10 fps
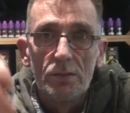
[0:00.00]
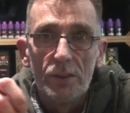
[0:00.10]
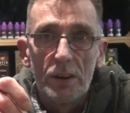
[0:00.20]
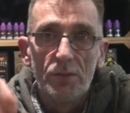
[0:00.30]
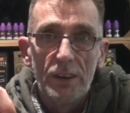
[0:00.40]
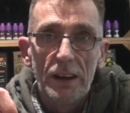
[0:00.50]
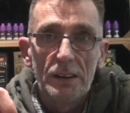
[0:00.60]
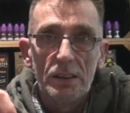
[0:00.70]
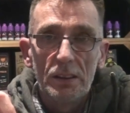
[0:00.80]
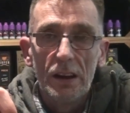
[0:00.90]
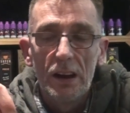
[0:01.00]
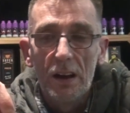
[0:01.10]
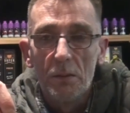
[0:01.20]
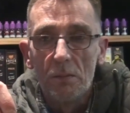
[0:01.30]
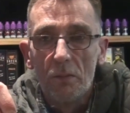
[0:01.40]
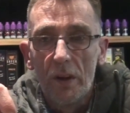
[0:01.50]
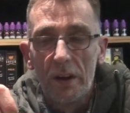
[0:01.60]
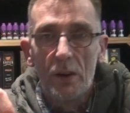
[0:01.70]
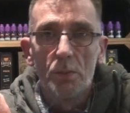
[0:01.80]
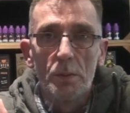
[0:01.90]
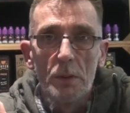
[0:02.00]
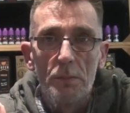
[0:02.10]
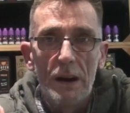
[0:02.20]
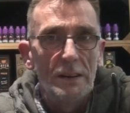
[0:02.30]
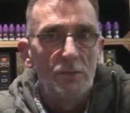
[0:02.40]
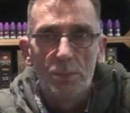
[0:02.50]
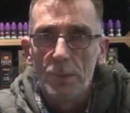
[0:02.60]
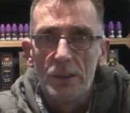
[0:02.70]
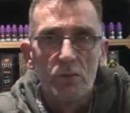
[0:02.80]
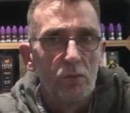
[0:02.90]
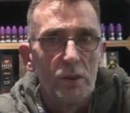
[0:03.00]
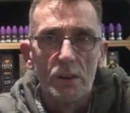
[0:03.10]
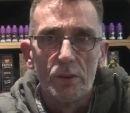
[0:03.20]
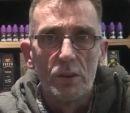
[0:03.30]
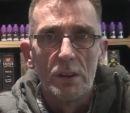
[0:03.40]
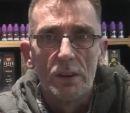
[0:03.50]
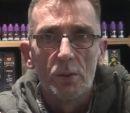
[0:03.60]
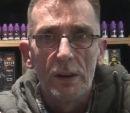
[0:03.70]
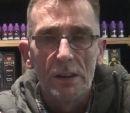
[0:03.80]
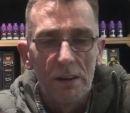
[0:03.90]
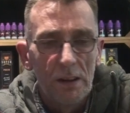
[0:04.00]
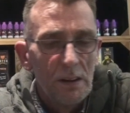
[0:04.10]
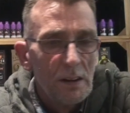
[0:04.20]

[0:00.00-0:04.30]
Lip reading: for effect in helping my back pain really, really quickly.